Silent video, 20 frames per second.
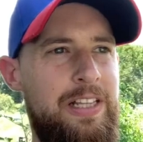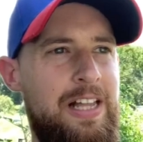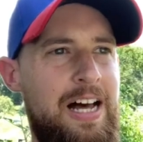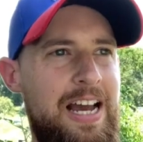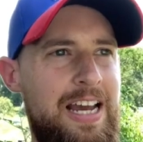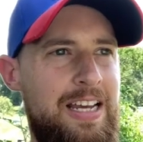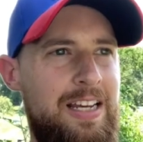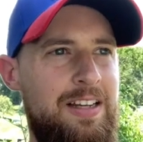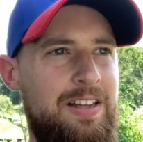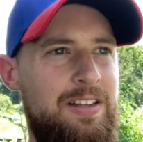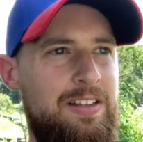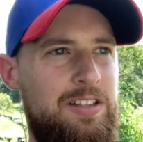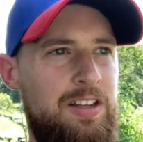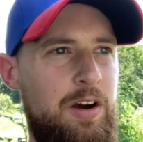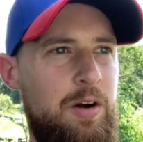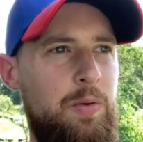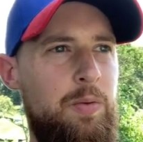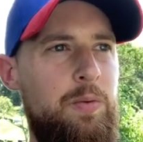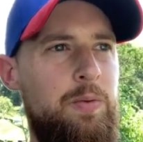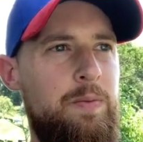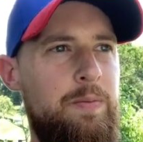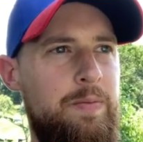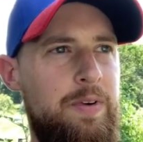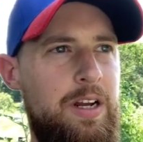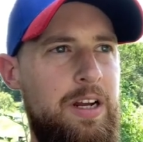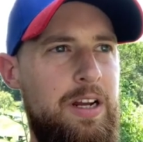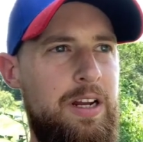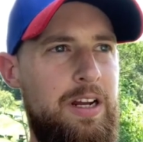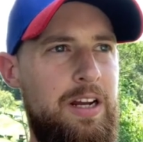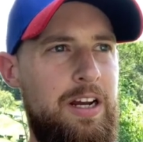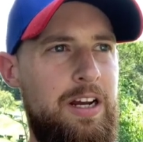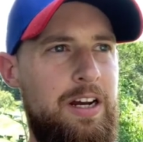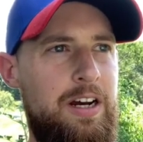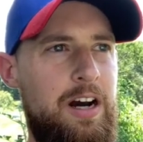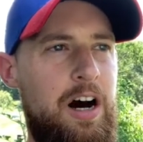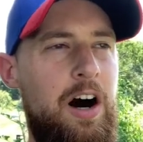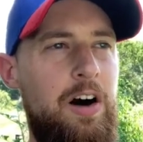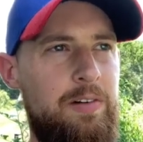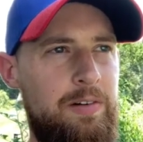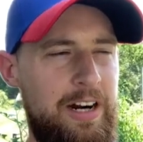like. So
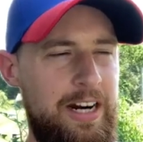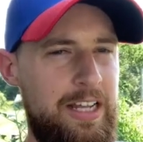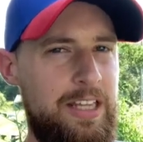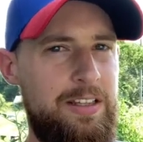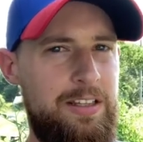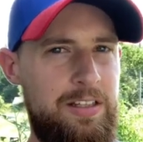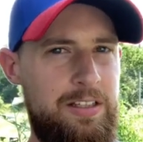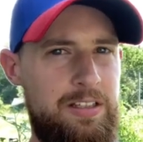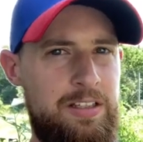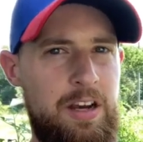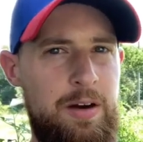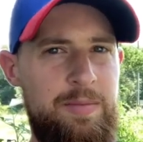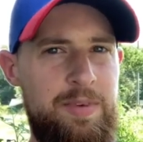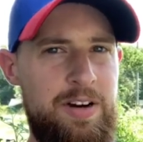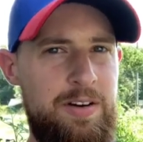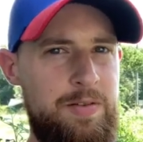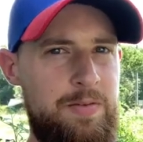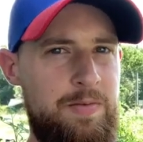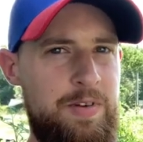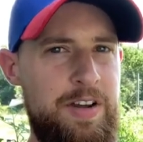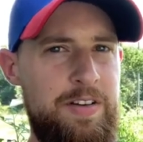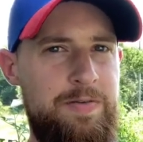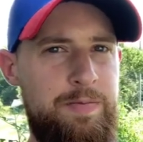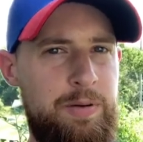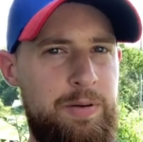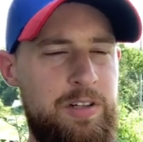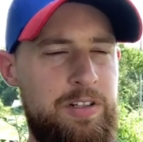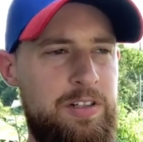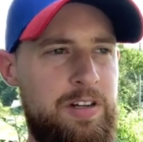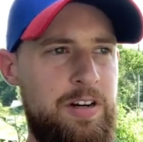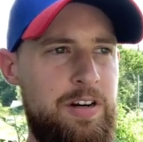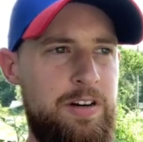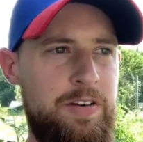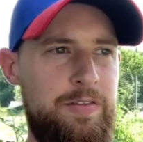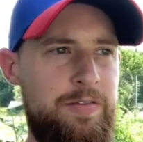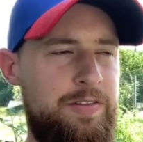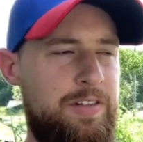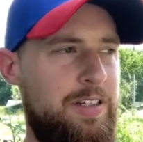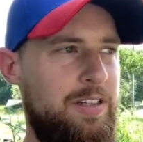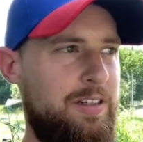already this summer we've
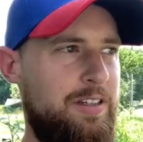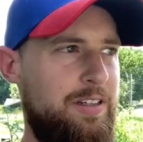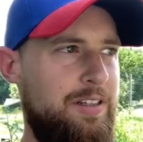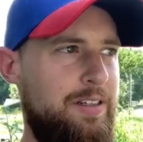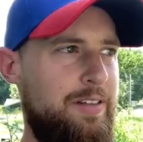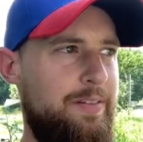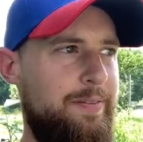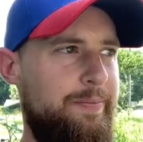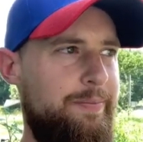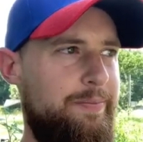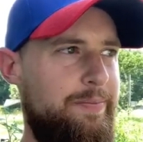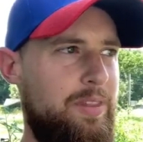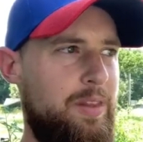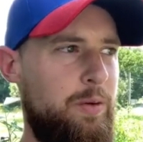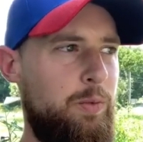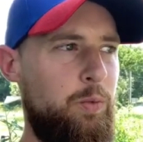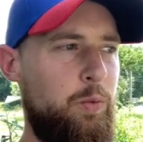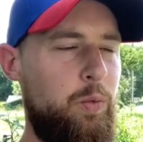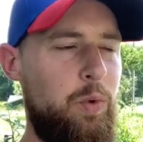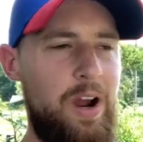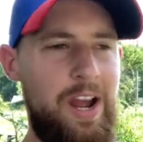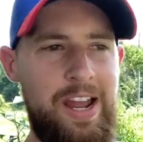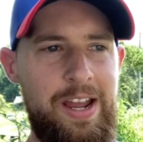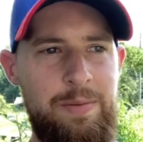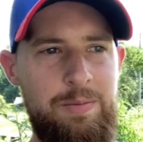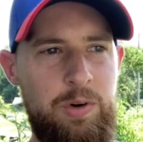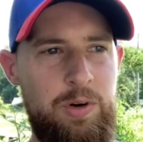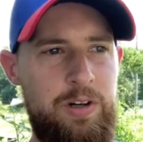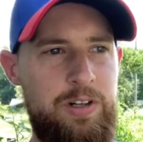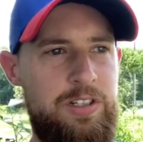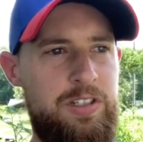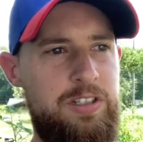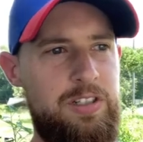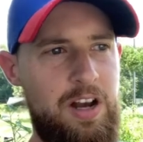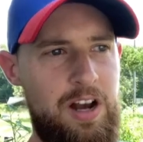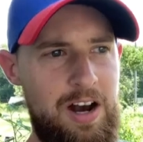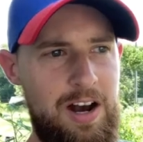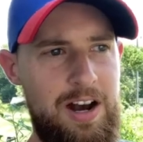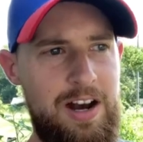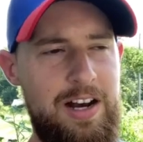preserved way more
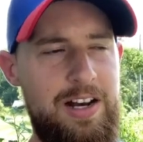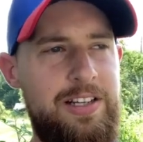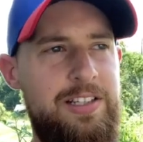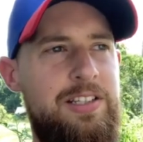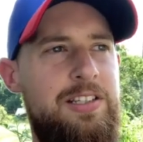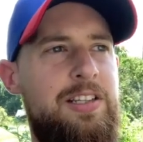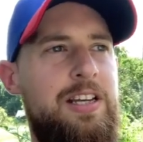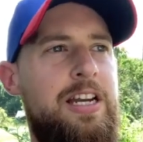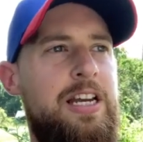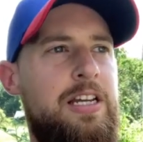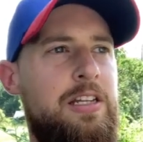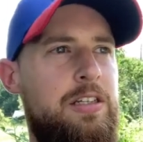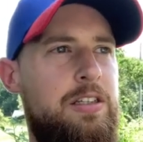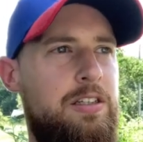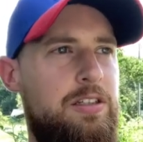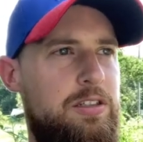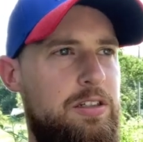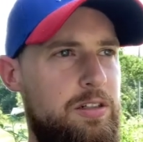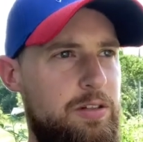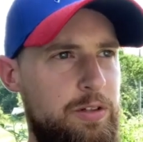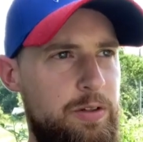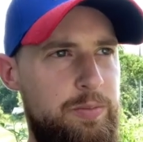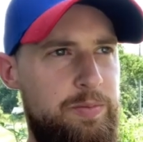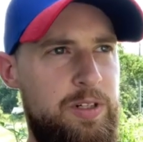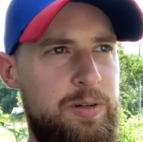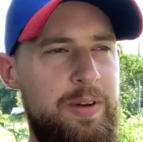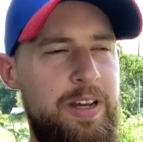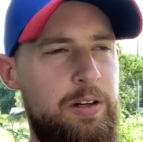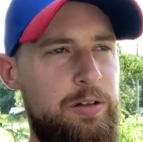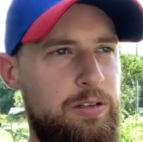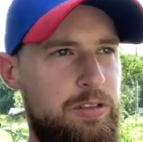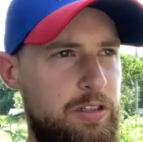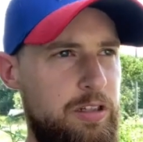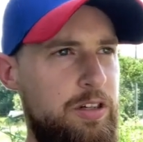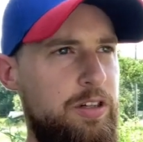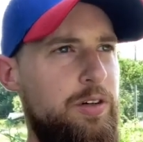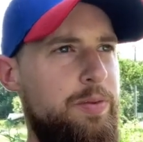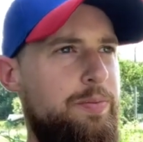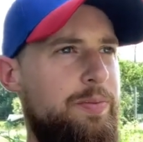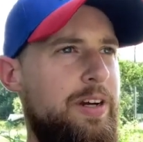sauce and soup, tomato
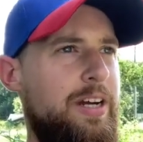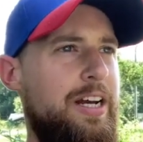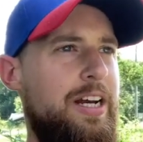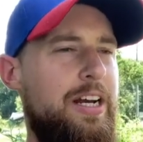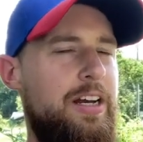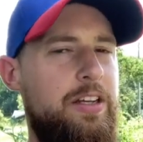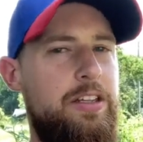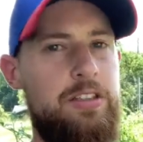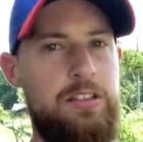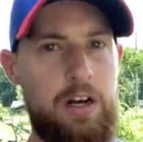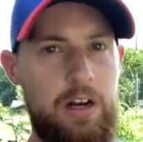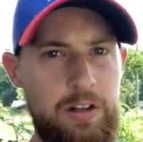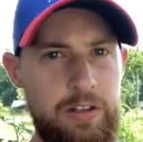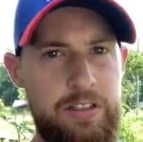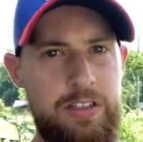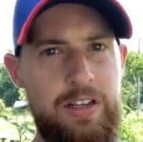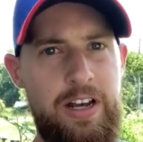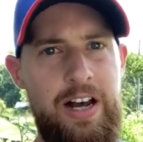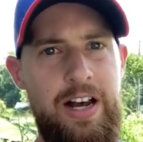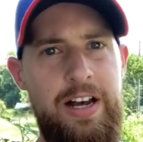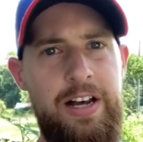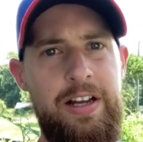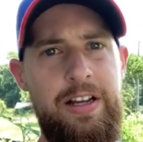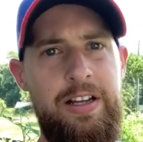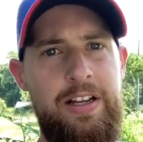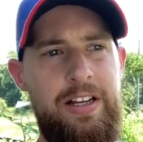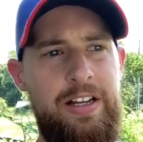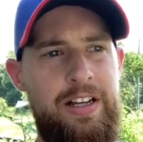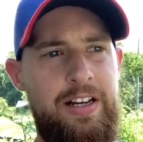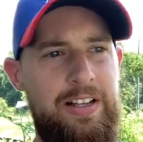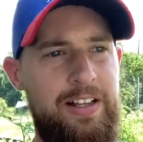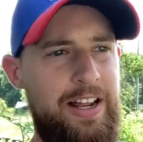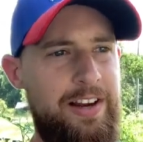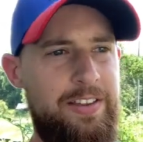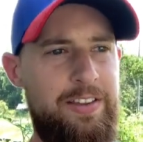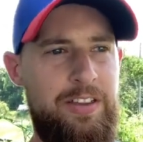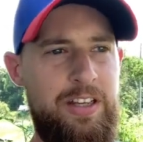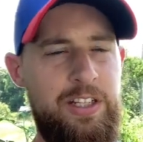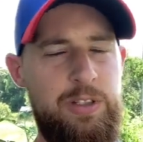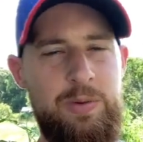soup, salsa, a lot of
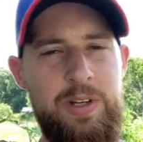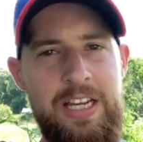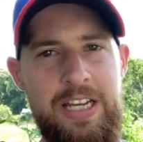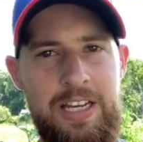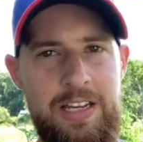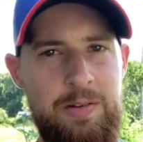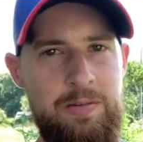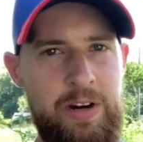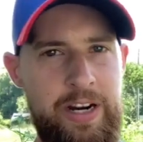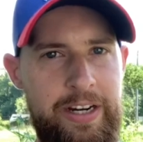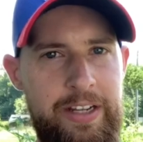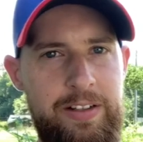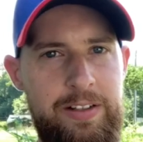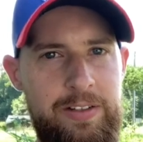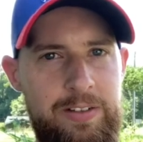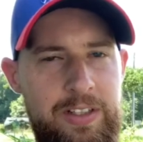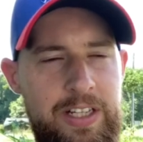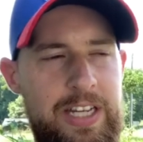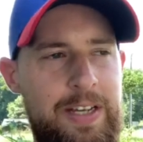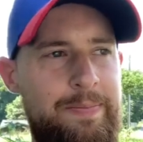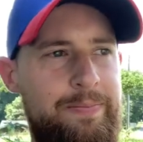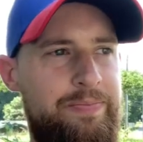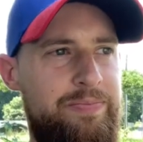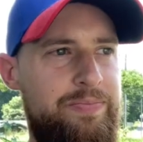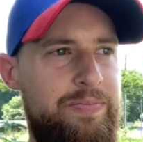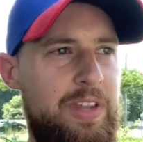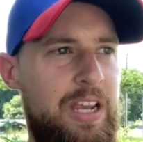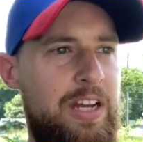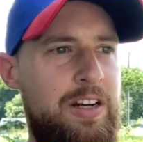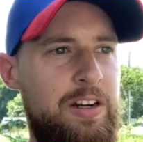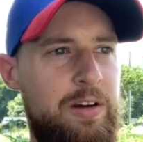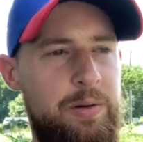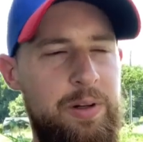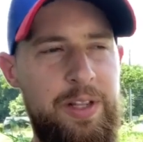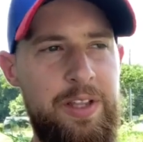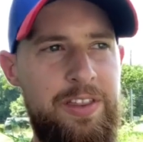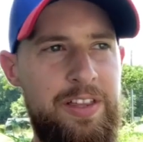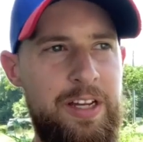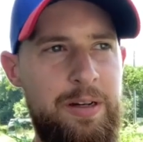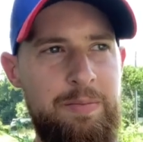the things we eat regularly and don't
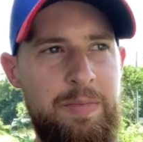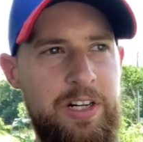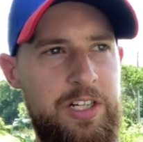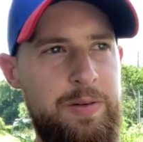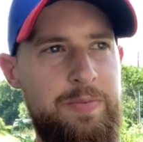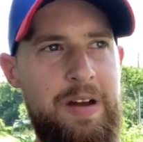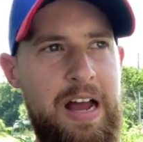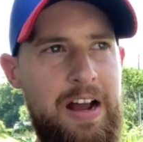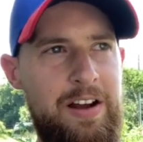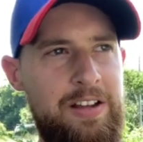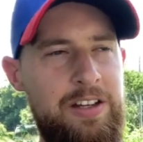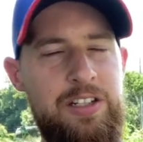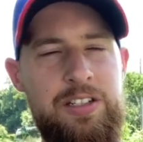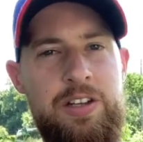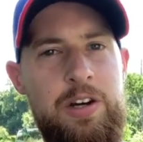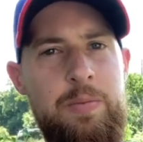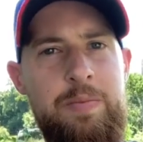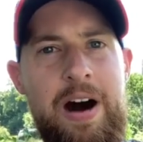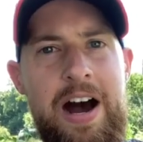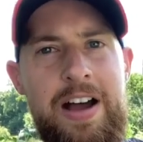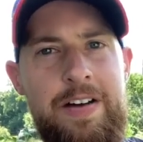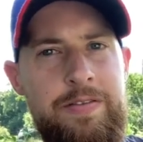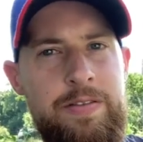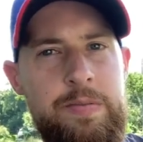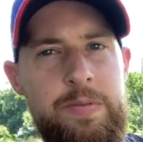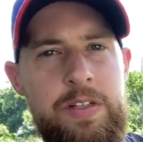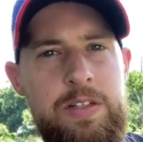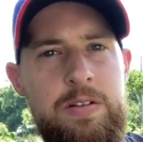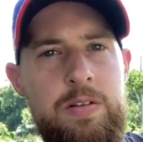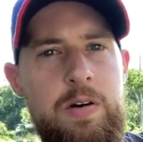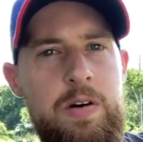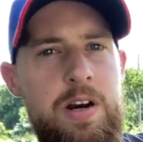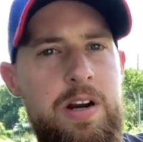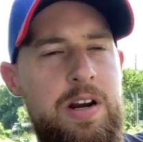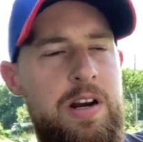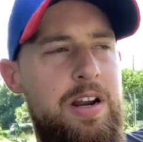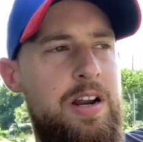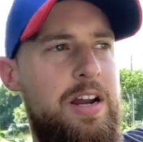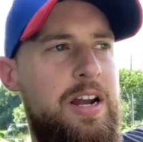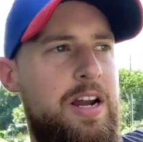really think much about. You just go buy it from the store.
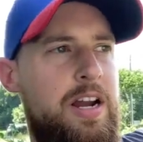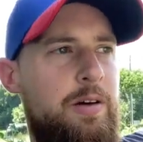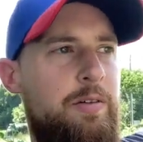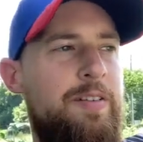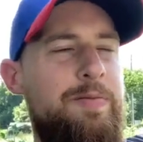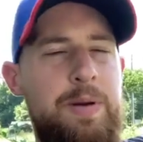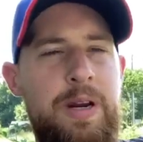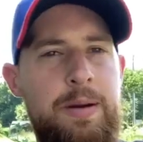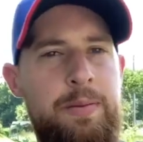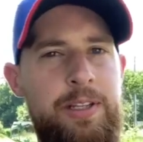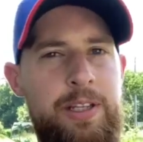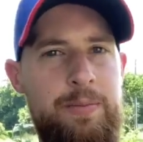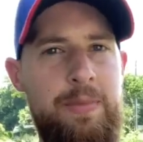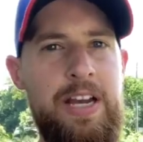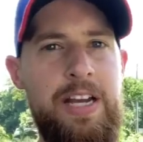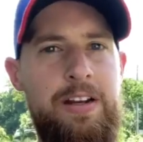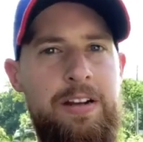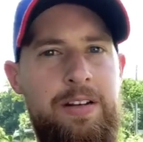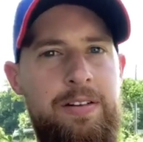We've been able to make,